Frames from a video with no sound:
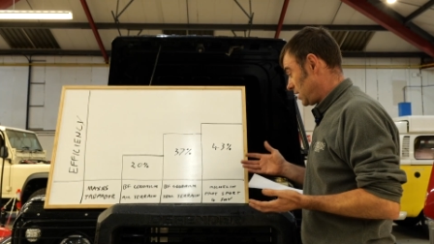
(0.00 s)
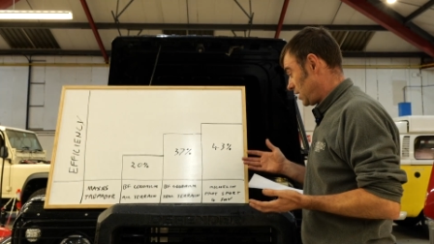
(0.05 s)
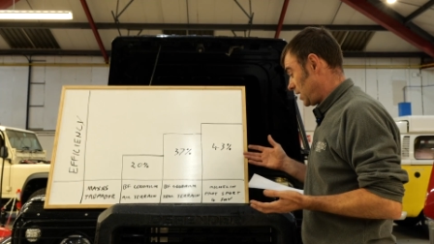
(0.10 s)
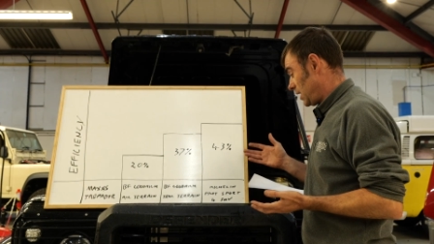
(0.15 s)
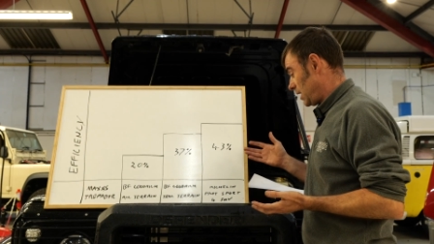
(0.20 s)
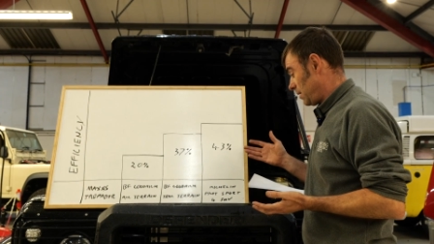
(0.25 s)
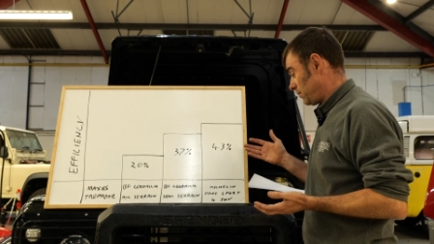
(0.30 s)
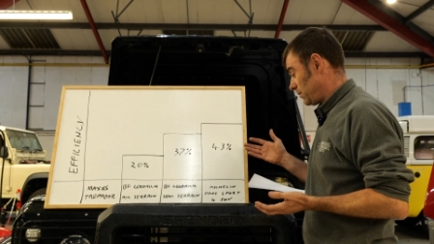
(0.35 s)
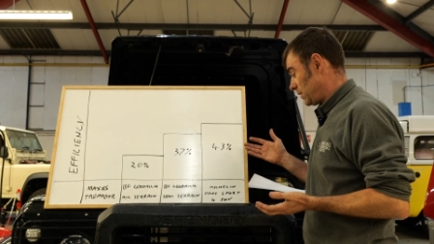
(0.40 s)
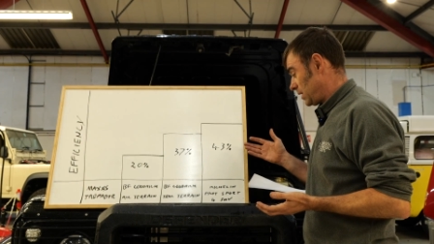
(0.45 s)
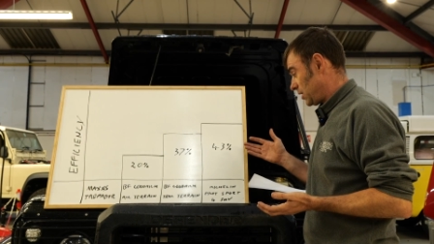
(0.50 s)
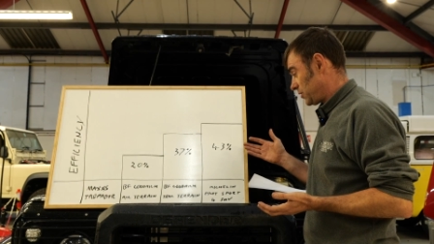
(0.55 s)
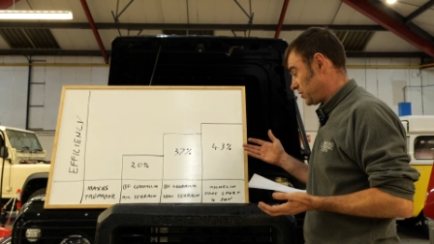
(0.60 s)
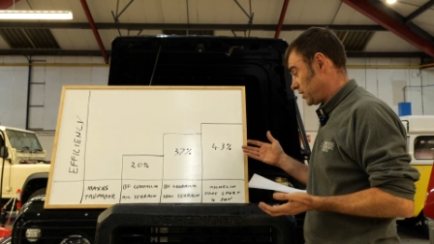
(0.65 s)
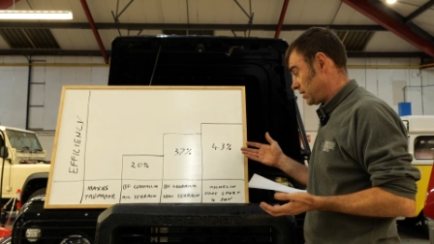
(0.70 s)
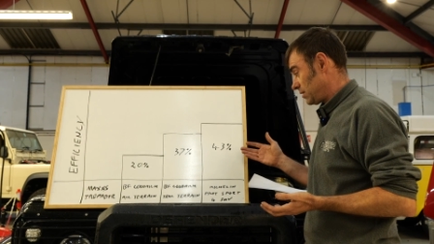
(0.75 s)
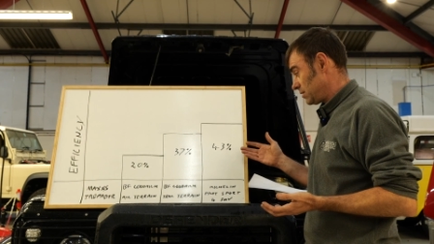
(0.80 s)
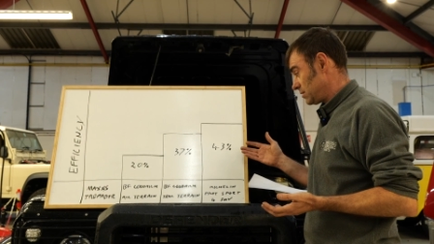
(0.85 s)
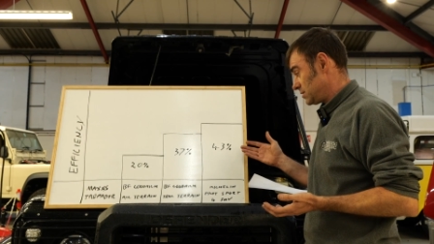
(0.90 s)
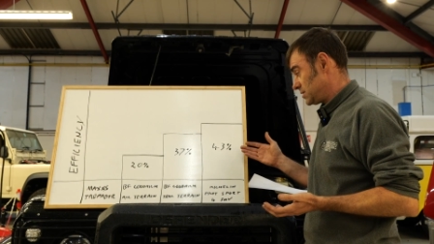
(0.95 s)
um, I
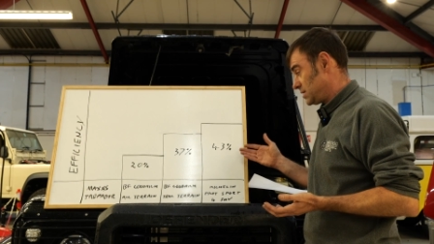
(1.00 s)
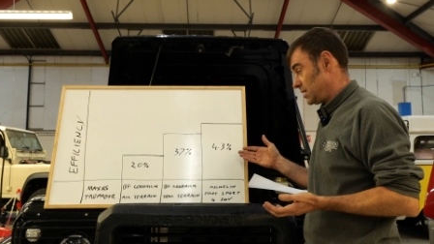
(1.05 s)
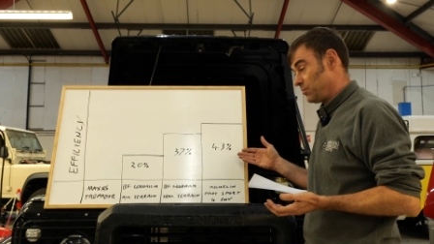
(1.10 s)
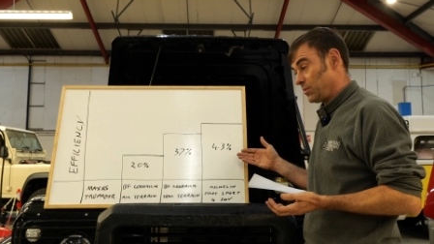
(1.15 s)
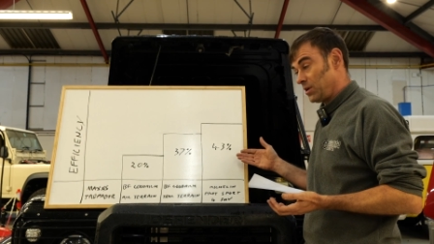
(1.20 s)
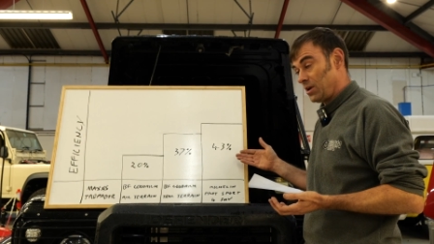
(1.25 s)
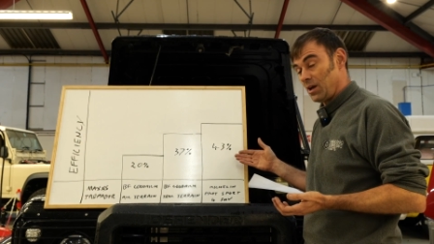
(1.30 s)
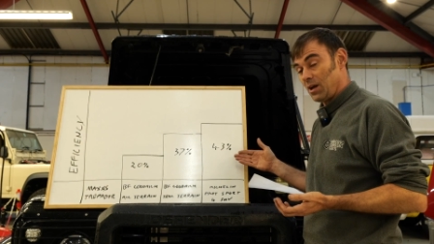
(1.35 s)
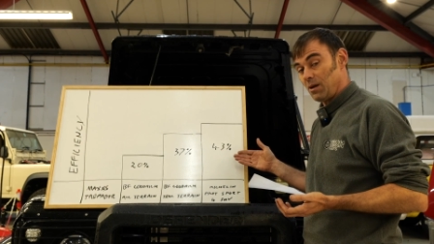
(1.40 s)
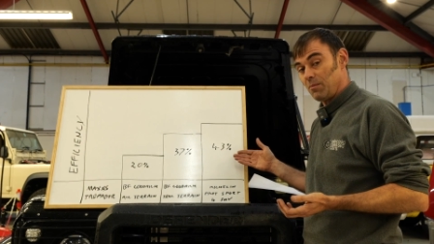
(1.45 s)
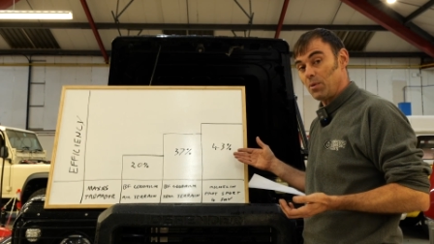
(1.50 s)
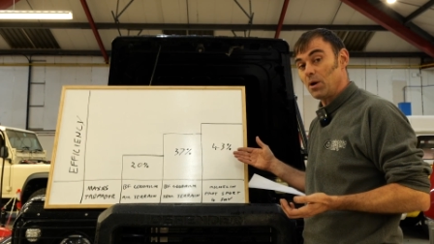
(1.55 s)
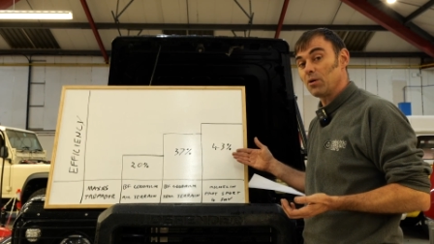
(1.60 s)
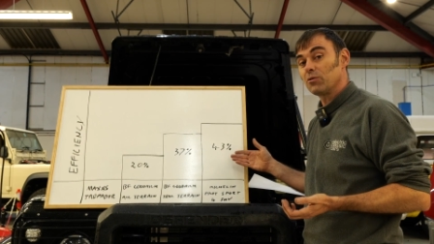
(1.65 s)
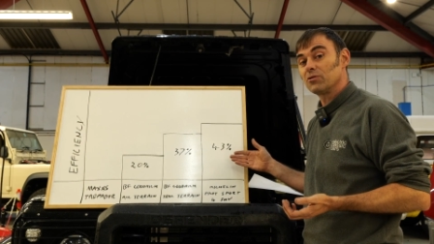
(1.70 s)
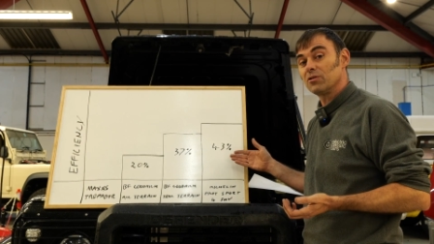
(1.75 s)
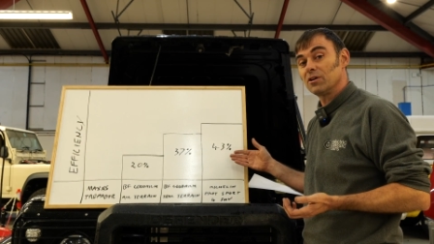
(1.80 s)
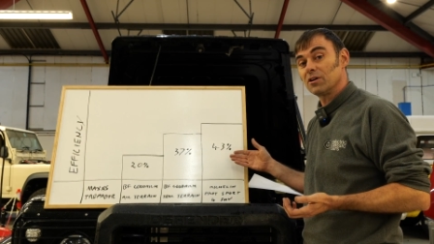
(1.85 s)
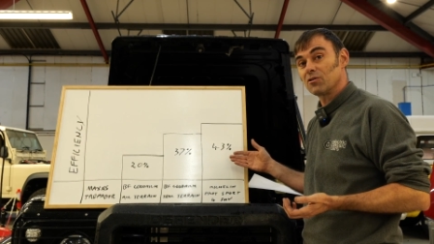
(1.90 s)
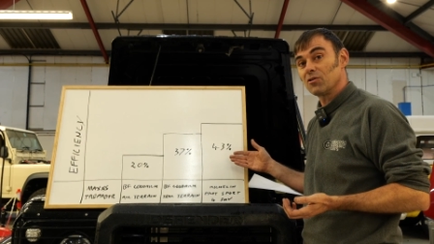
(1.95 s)
think Tim and I are
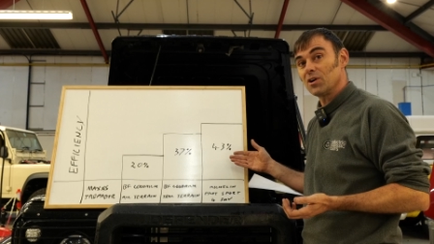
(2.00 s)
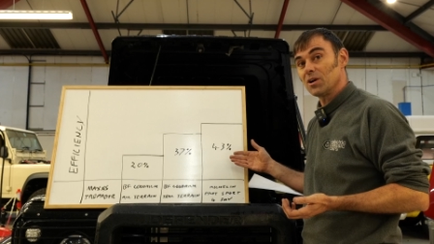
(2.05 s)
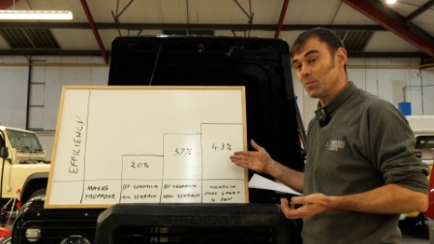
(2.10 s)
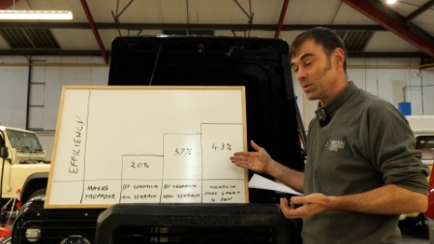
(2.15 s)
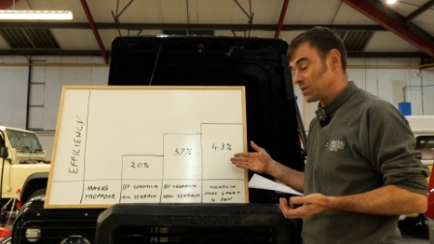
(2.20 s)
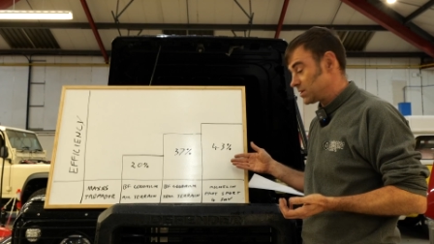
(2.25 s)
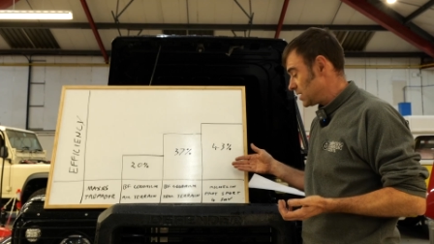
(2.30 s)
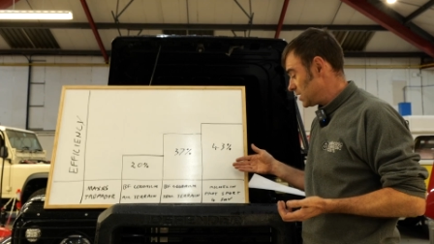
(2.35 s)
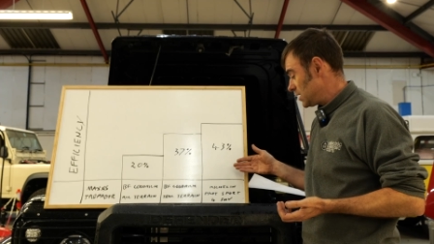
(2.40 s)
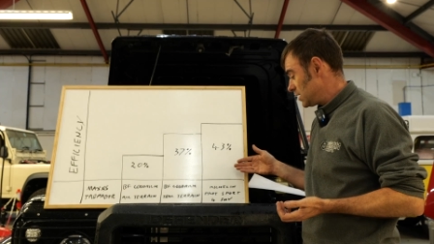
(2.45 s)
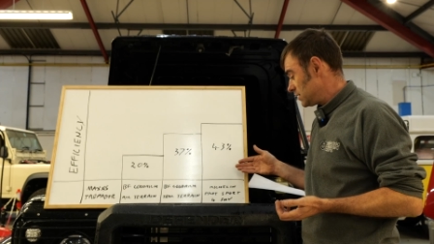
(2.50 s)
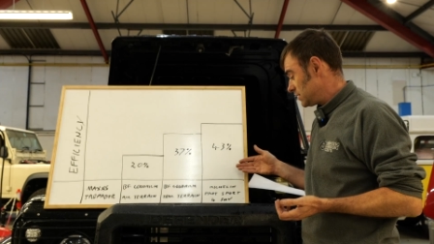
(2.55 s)
both in agreement.